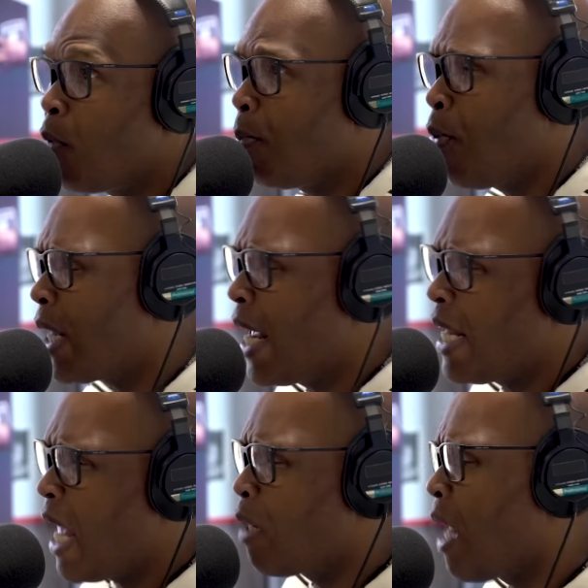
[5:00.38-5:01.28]
one point,
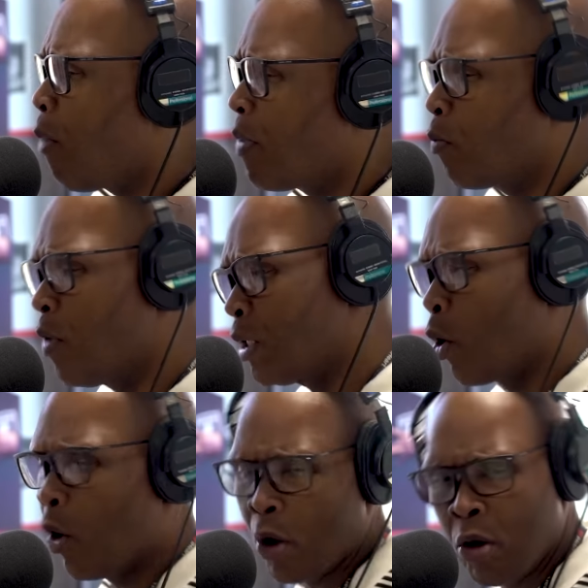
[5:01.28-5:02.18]
and not with what's
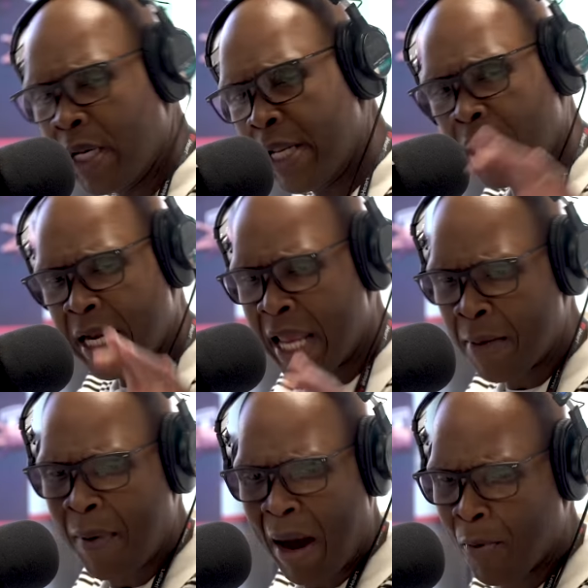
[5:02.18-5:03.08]
going on in
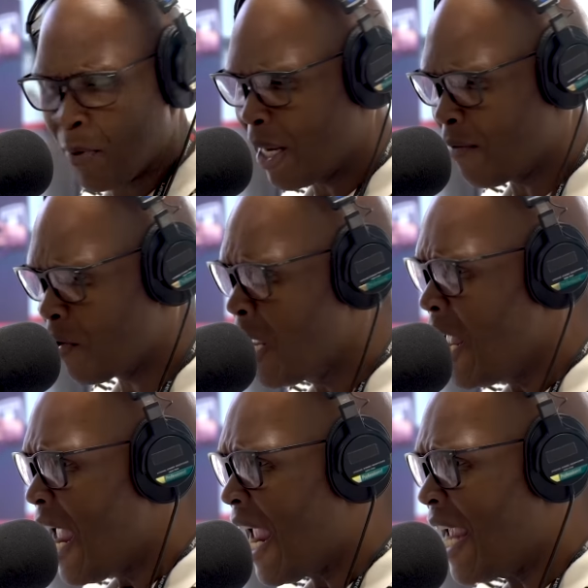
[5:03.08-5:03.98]
hip-hop or whatever,
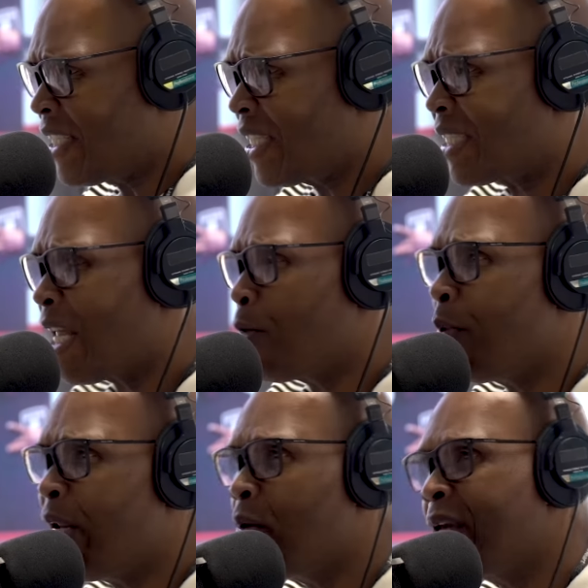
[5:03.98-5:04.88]
it's just that
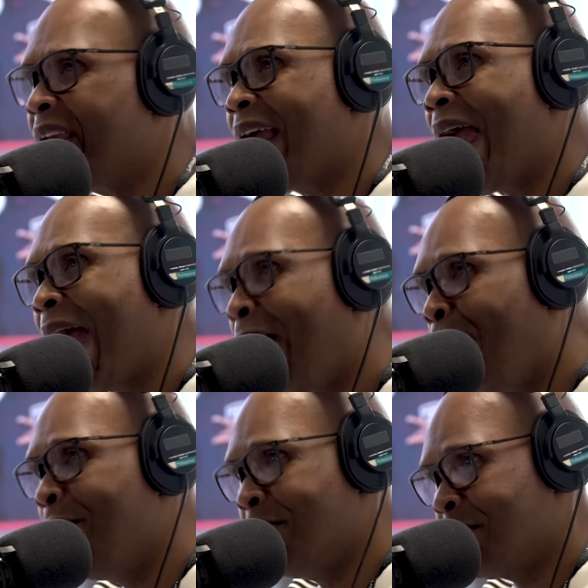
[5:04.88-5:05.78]
we don't get
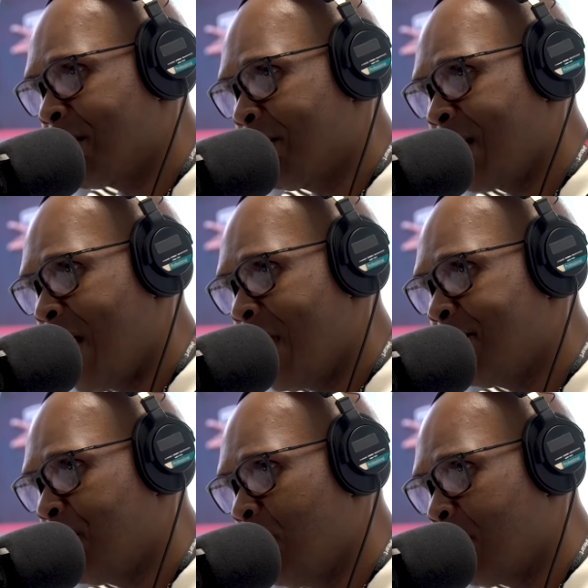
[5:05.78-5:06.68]
albums
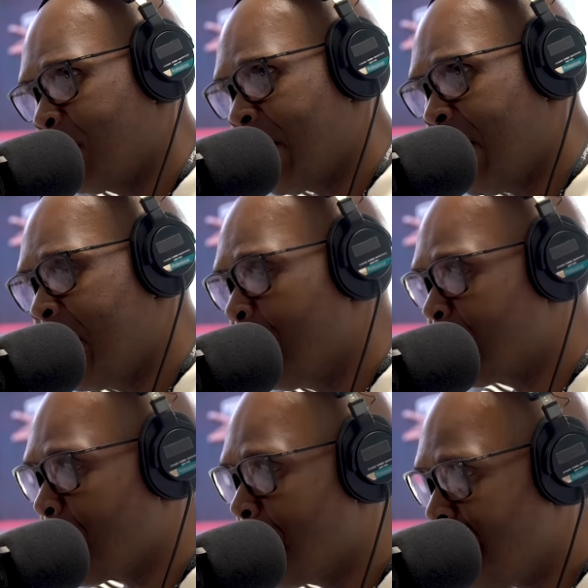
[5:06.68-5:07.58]
sometimes. You know what I'm saying? And it
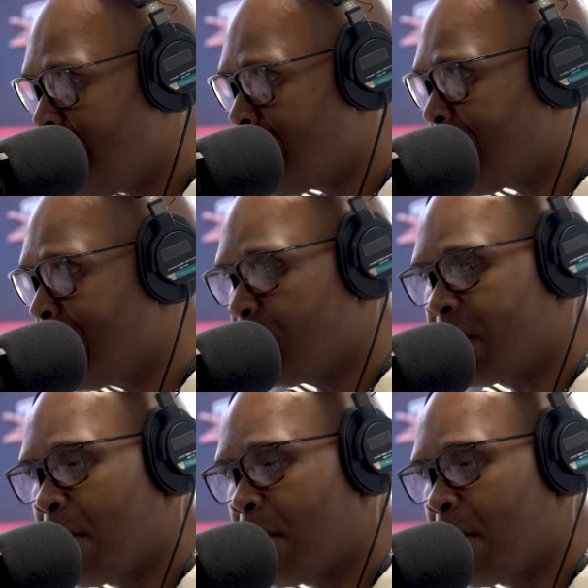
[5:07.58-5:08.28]
was a minute, Kendrick,